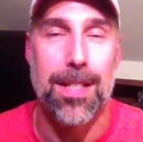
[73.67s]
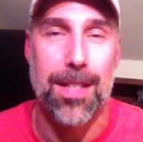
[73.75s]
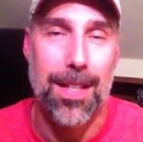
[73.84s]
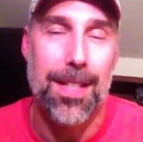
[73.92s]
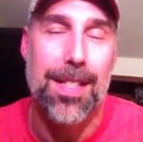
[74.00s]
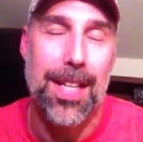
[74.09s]

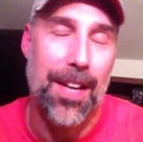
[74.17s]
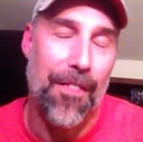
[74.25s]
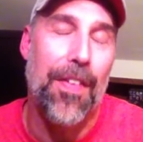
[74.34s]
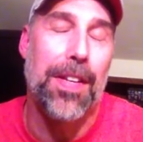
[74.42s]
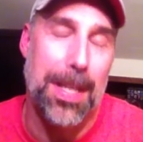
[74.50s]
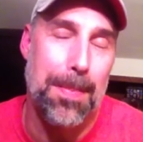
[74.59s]
it's like a
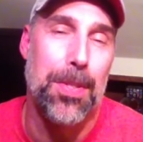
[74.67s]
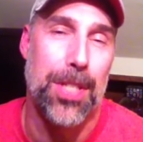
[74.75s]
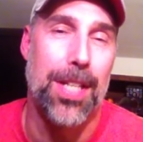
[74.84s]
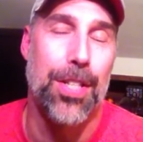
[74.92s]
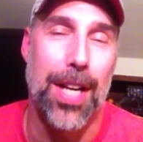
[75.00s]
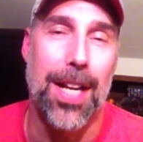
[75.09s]

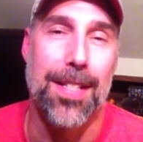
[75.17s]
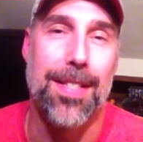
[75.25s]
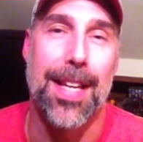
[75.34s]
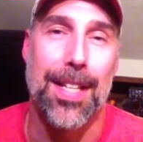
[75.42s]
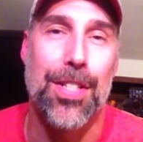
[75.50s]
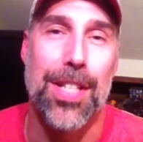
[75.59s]
50% chance
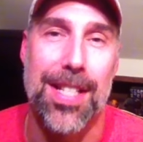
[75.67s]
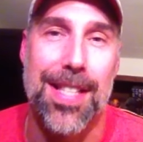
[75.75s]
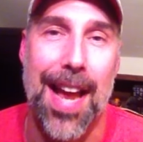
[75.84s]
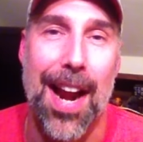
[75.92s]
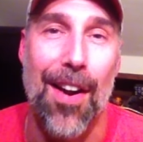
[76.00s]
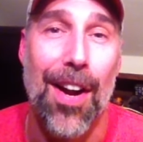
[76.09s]
that she's
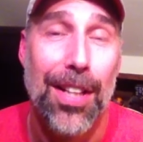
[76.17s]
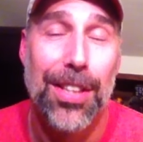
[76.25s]
there.